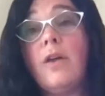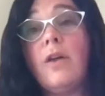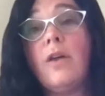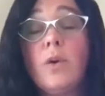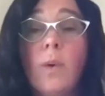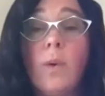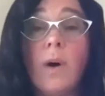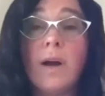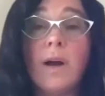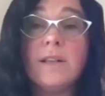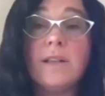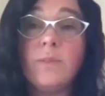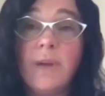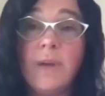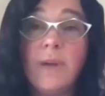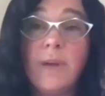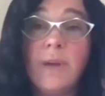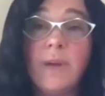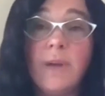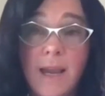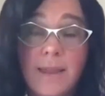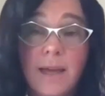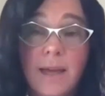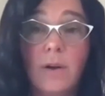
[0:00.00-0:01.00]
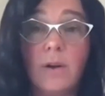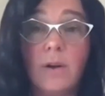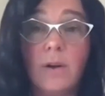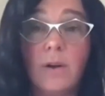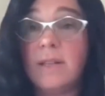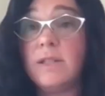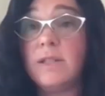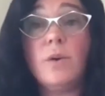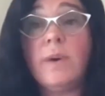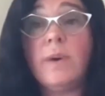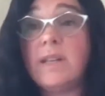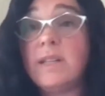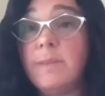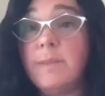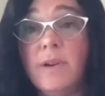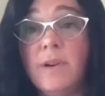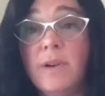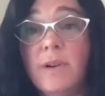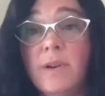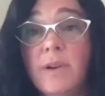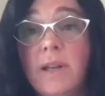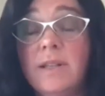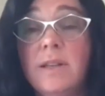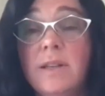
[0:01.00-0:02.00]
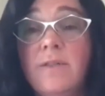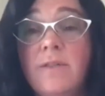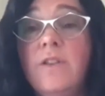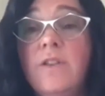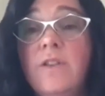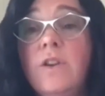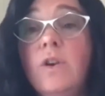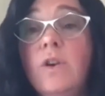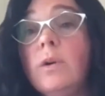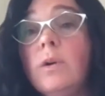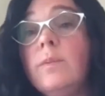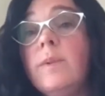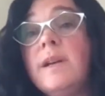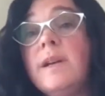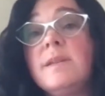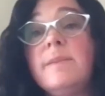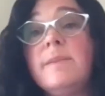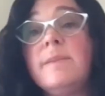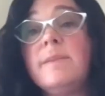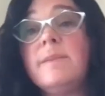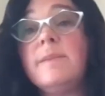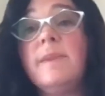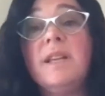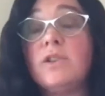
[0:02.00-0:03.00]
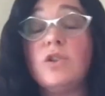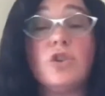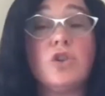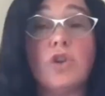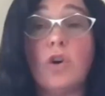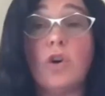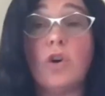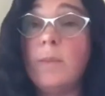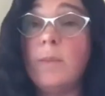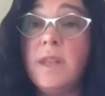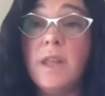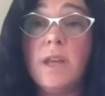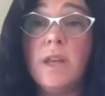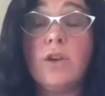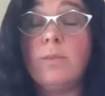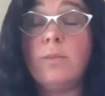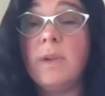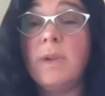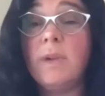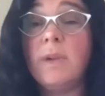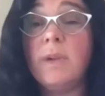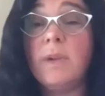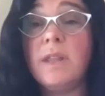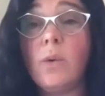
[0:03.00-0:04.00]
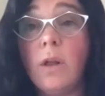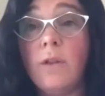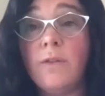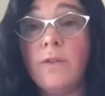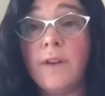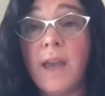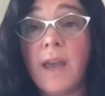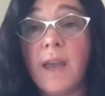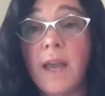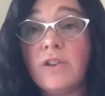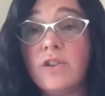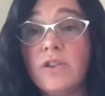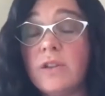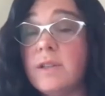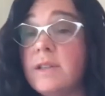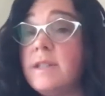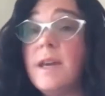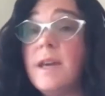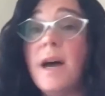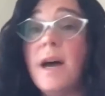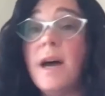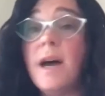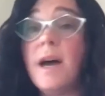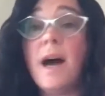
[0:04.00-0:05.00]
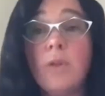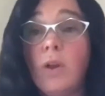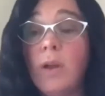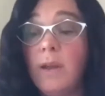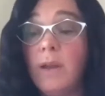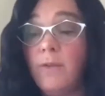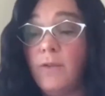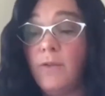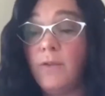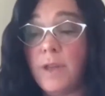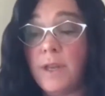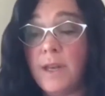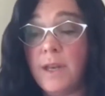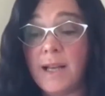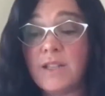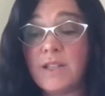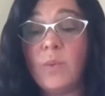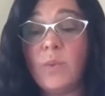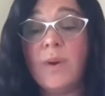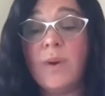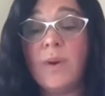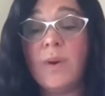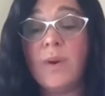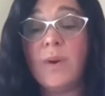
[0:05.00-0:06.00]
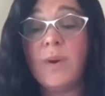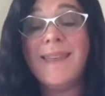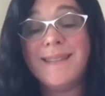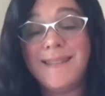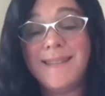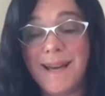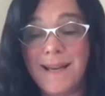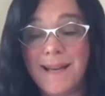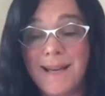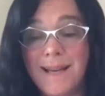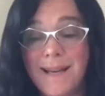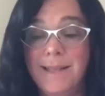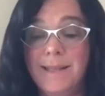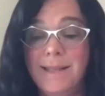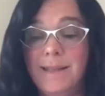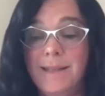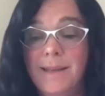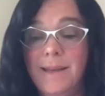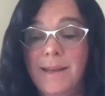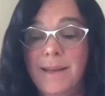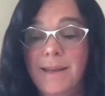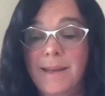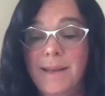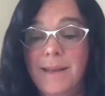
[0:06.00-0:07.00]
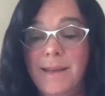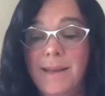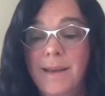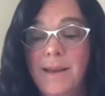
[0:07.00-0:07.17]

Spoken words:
Otherwise, we keep that out as no experience. If your resume doesn't show me that you meet the qualifications, I'm looking for the next one that does.